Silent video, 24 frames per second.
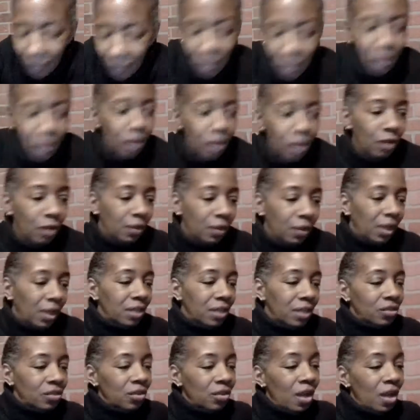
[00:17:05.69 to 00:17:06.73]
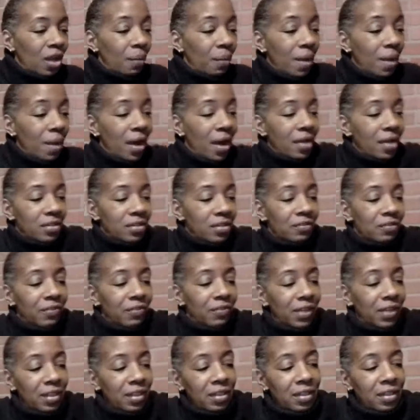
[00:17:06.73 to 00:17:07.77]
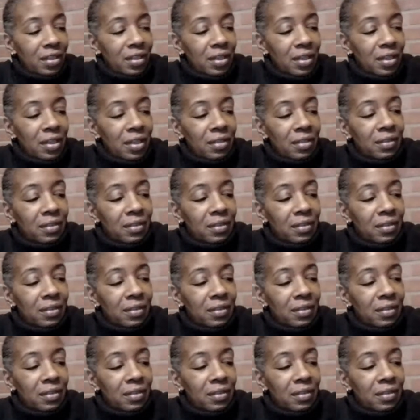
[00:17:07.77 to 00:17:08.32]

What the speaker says: Okay, so now my eyes are failing again.